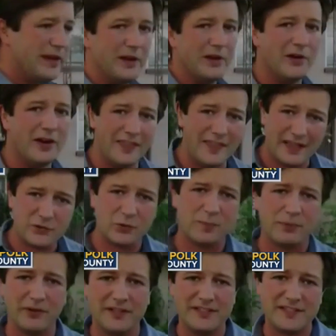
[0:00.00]
here, and that's where
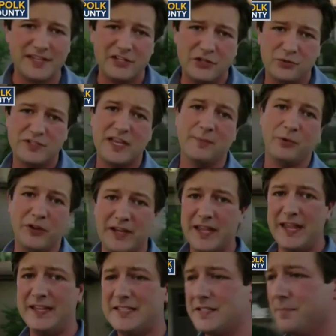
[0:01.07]
police say she was able to
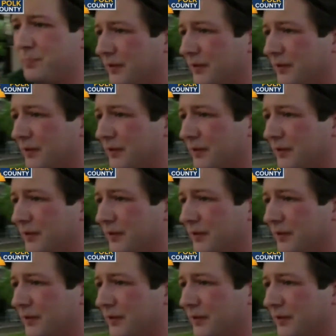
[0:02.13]
case the